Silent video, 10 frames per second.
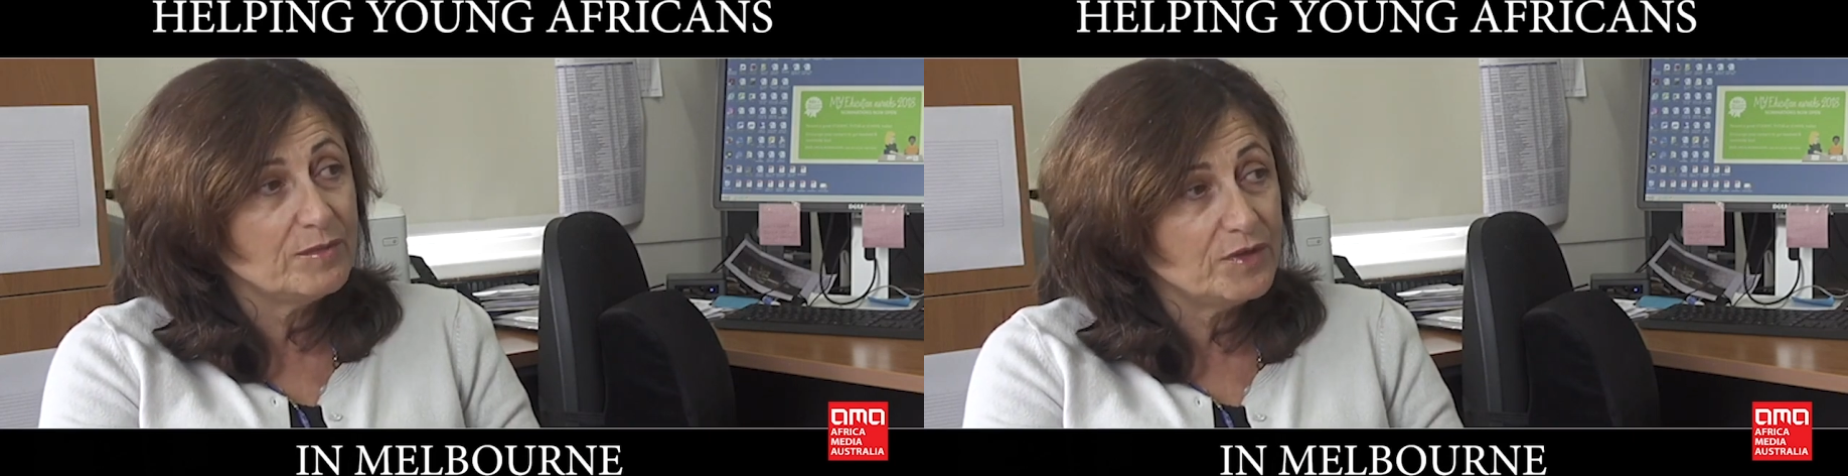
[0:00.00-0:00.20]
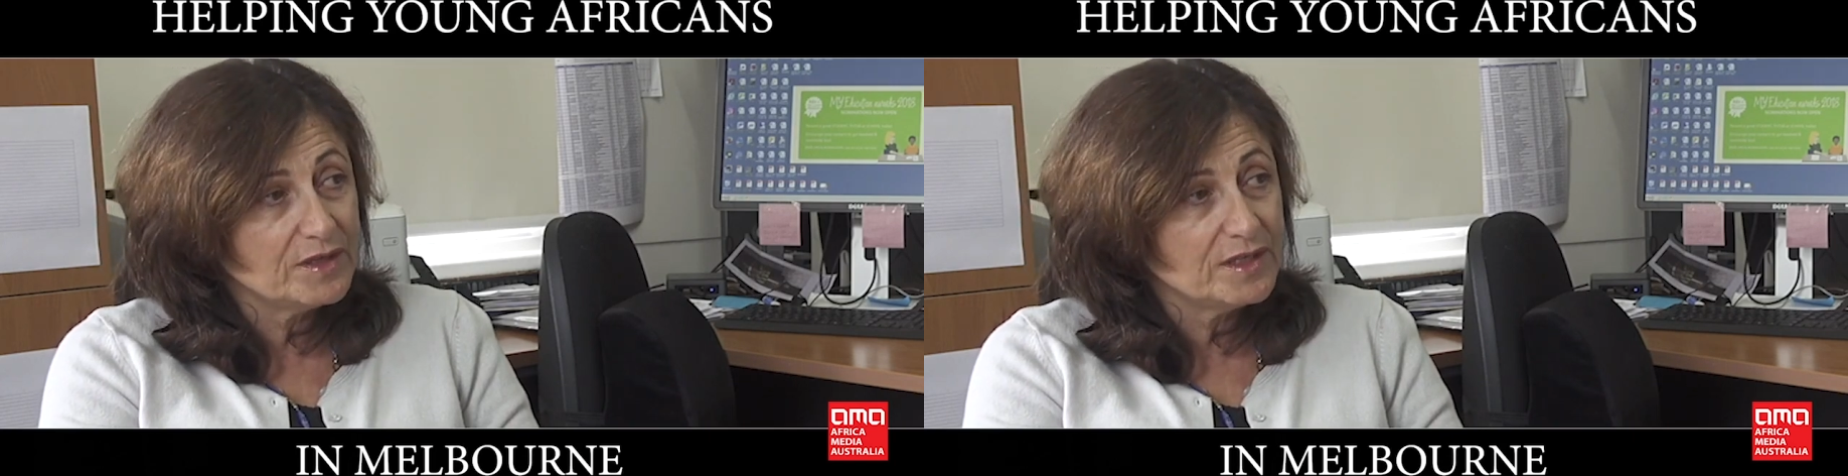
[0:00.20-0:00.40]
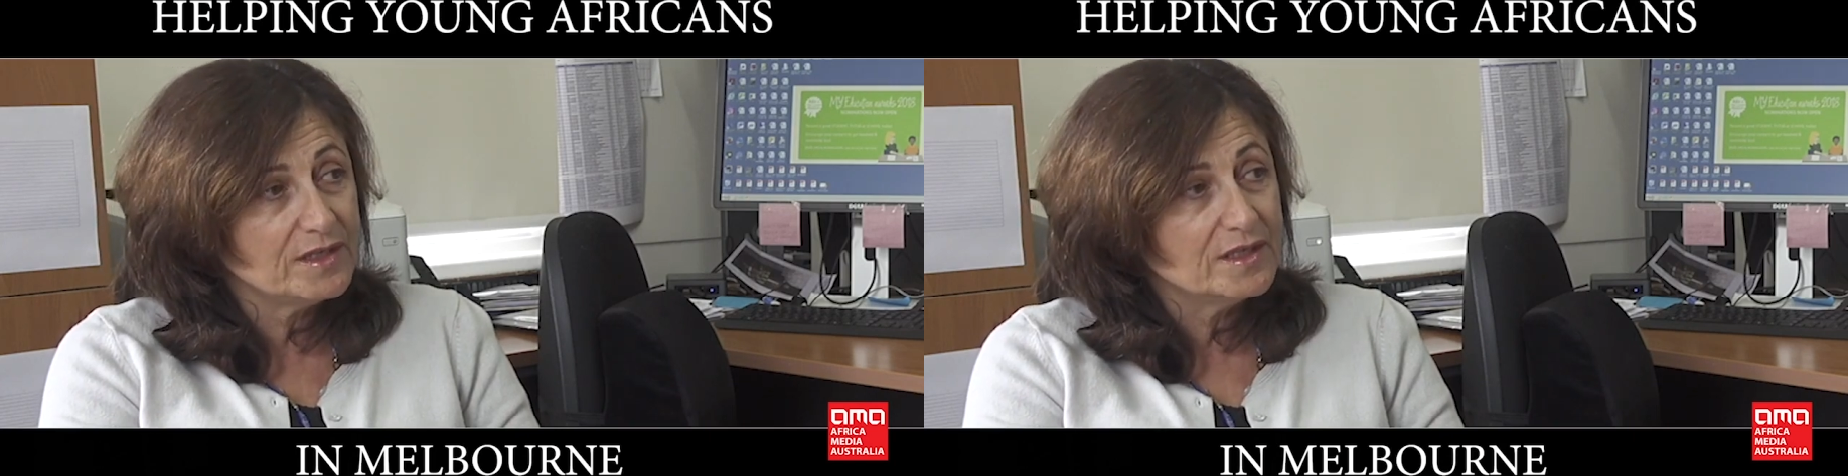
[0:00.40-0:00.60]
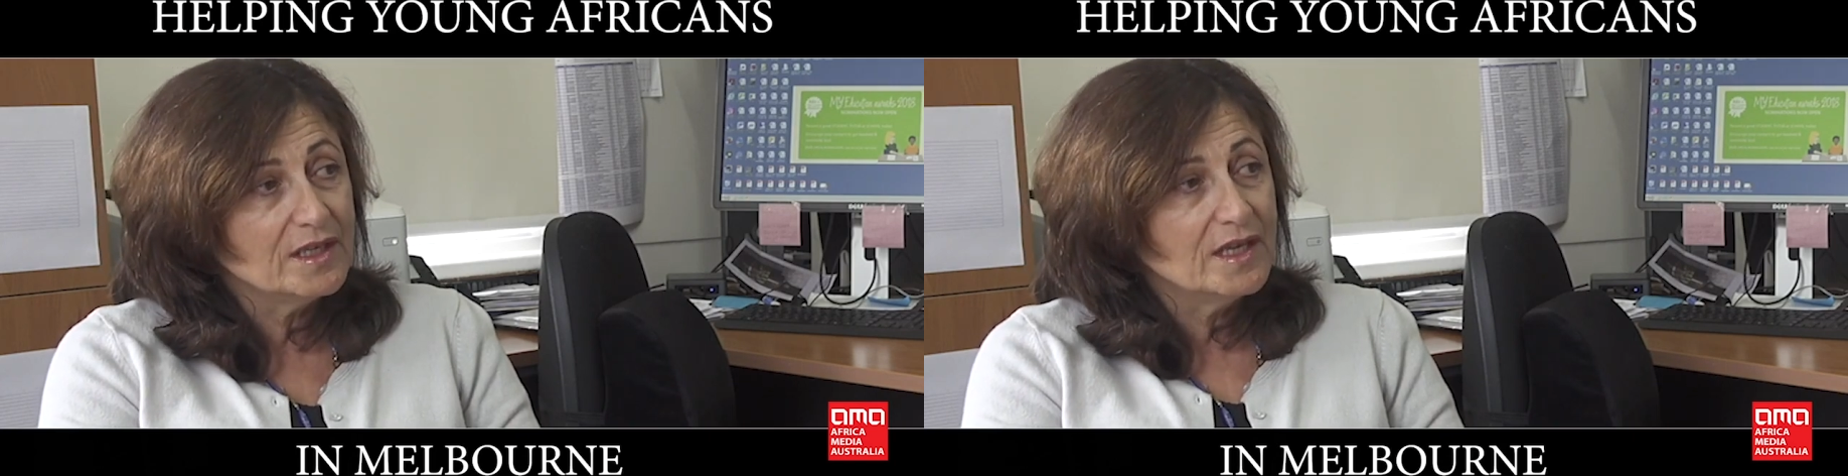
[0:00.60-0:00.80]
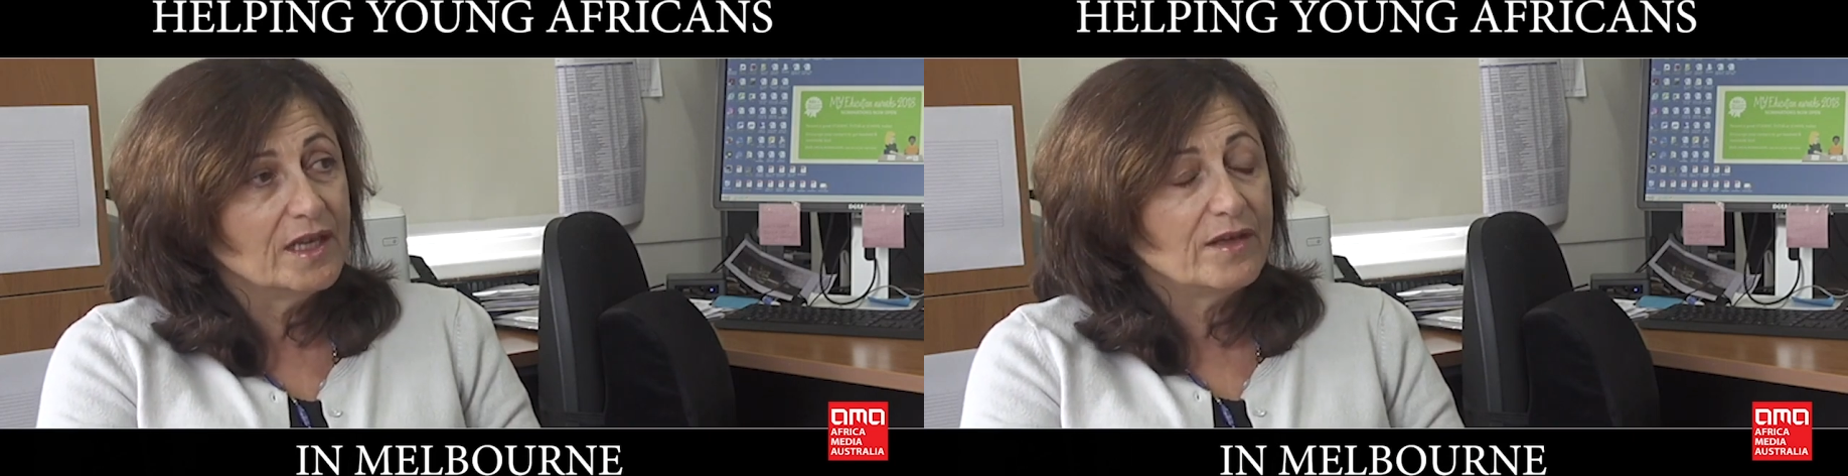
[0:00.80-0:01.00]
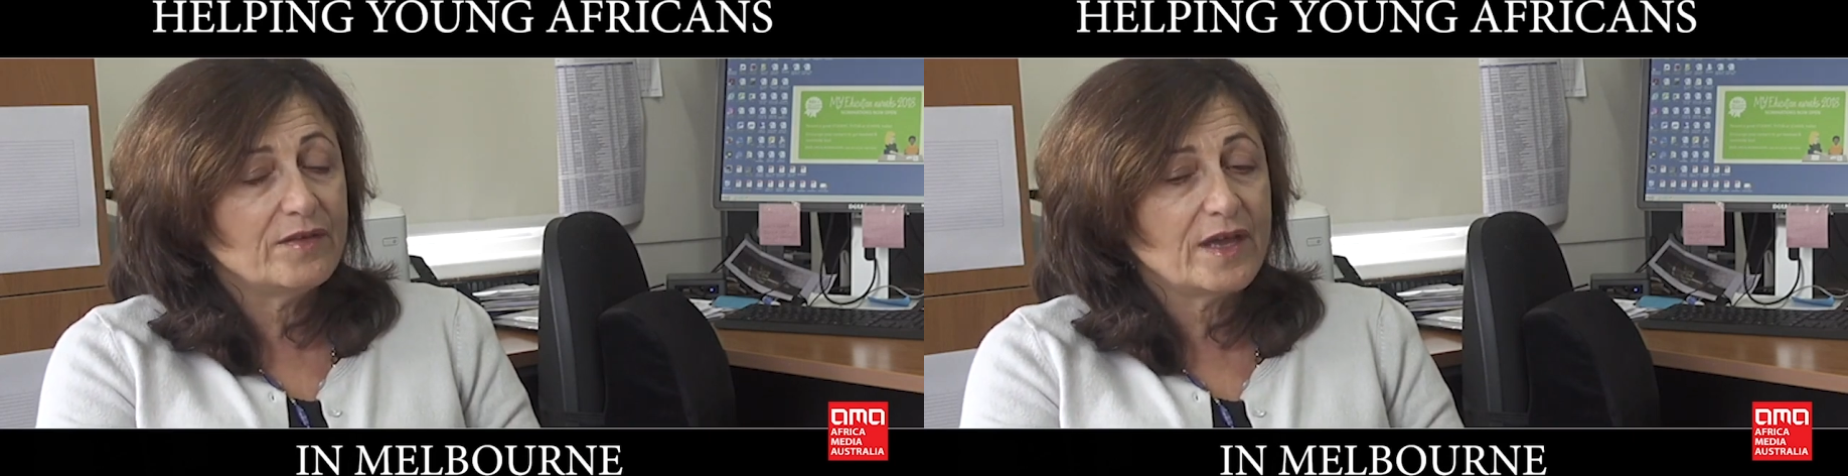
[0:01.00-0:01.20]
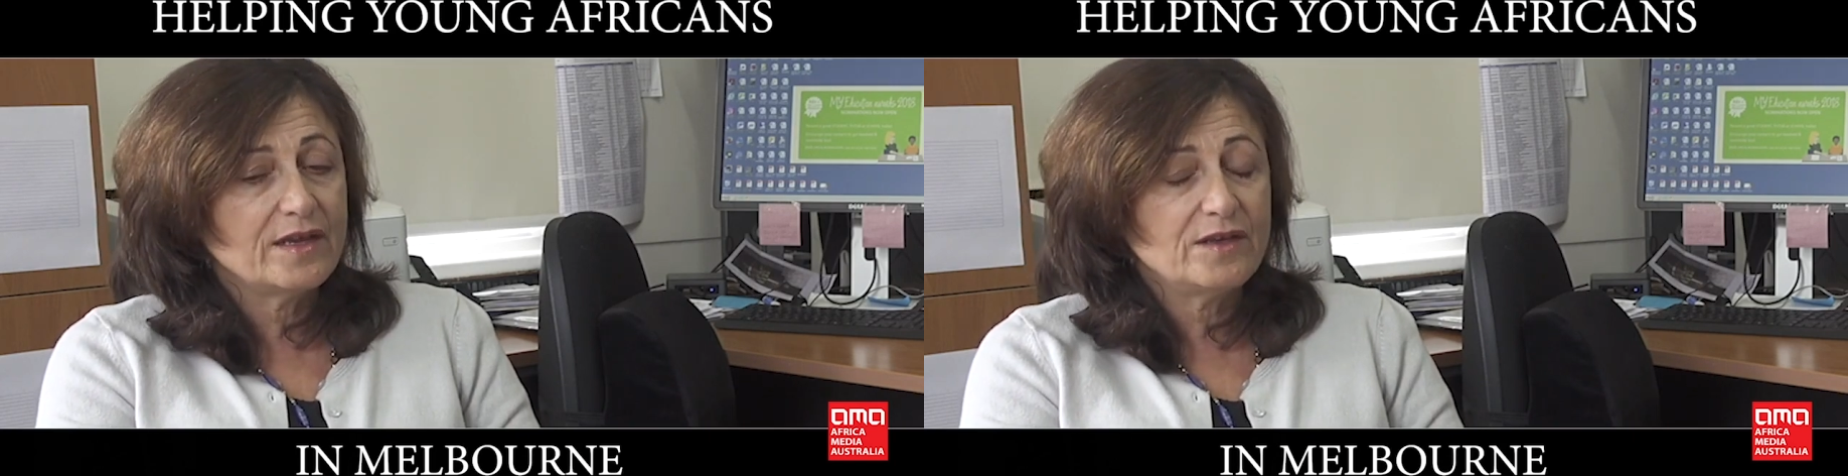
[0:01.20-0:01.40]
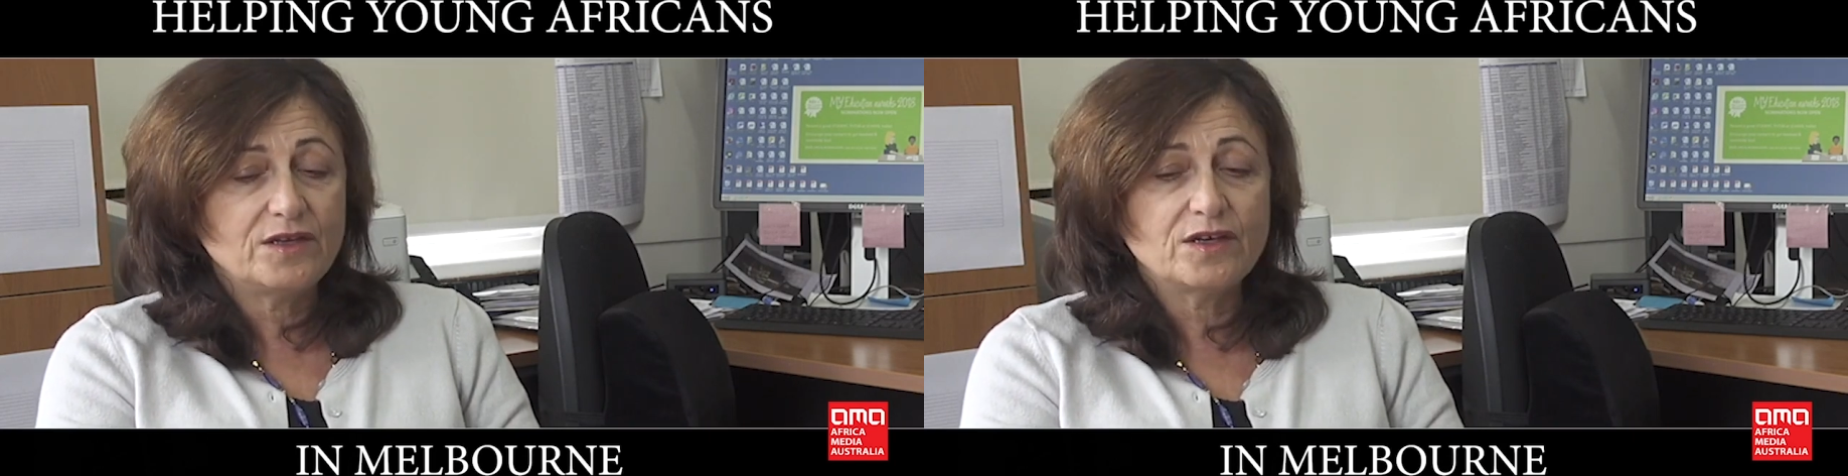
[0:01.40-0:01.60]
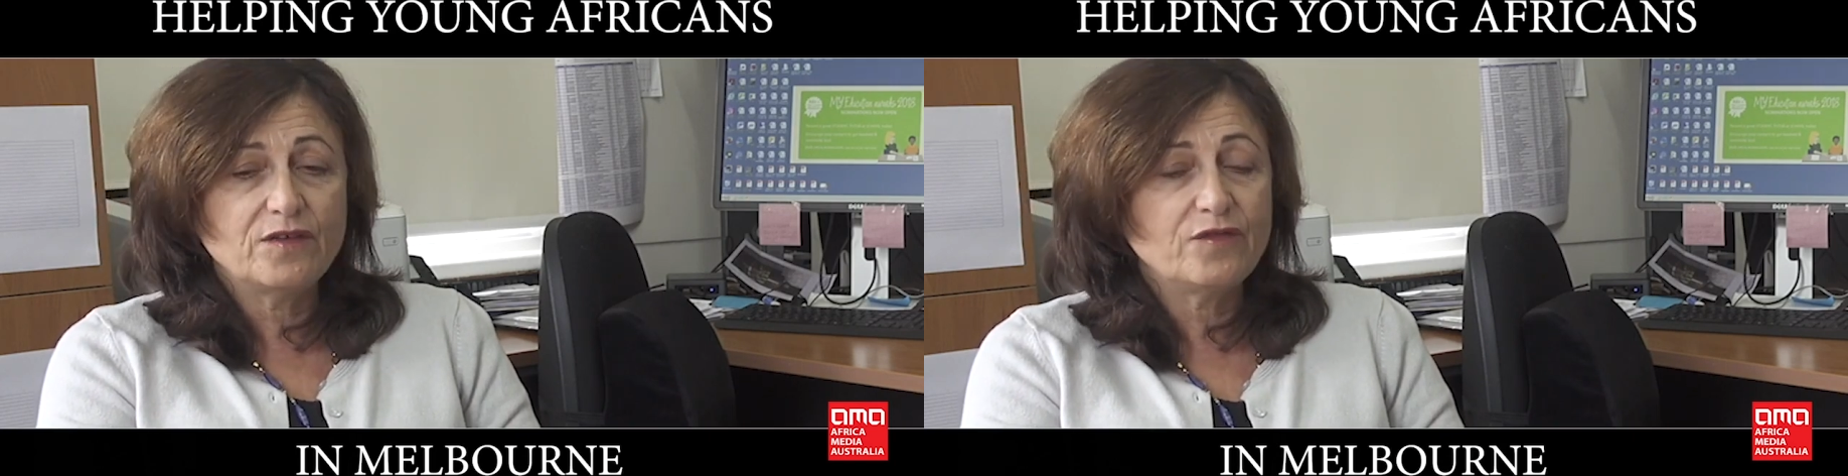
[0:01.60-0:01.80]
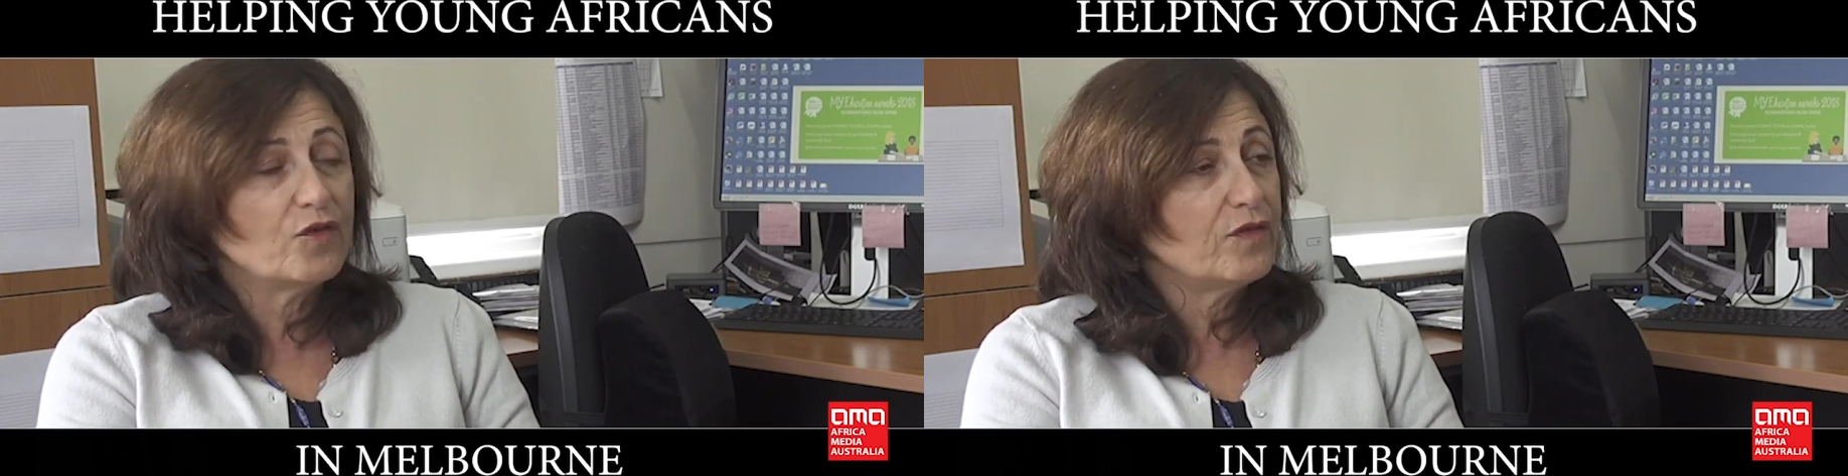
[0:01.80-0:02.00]
community, that
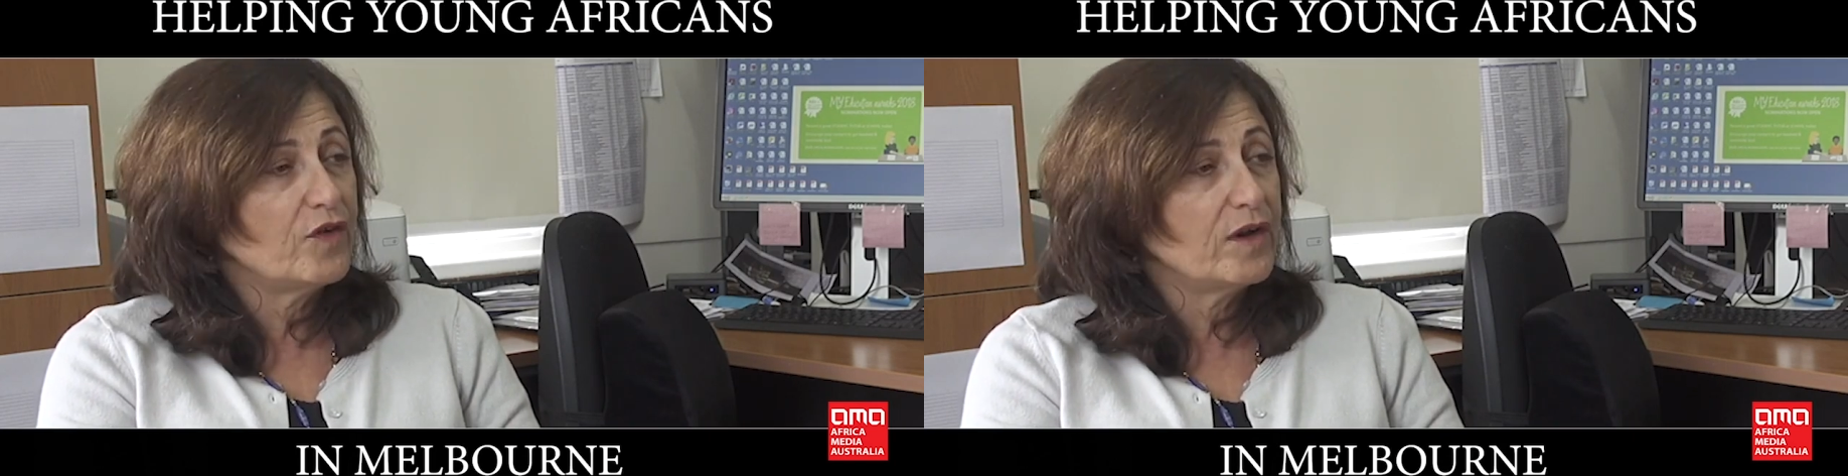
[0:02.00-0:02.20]
4 or